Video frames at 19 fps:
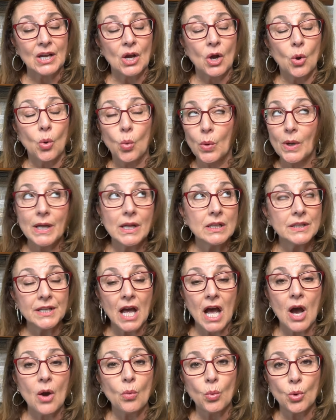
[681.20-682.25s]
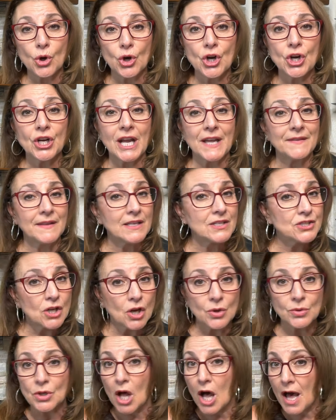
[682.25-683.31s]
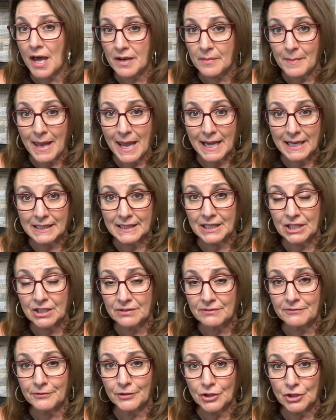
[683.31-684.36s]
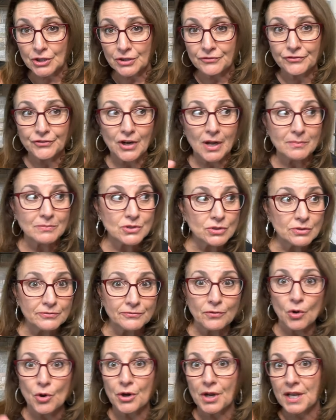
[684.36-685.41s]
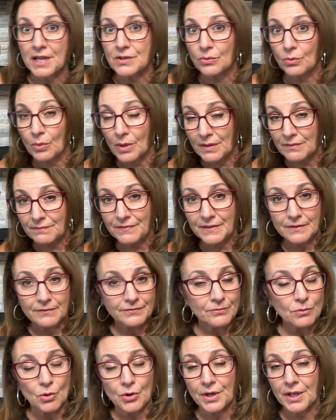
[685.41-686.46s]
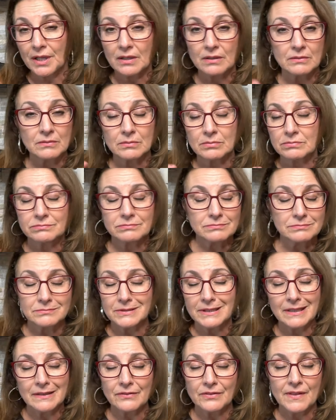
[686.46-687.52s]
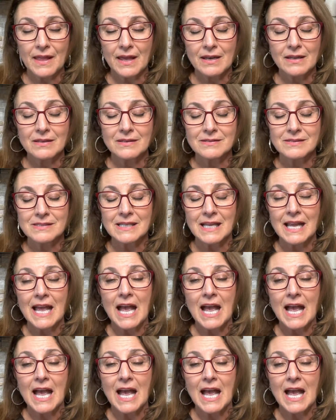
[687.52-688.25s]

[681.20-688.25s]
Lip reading: will not work and they don't automatically convert from 240 to 140 or whatever that is.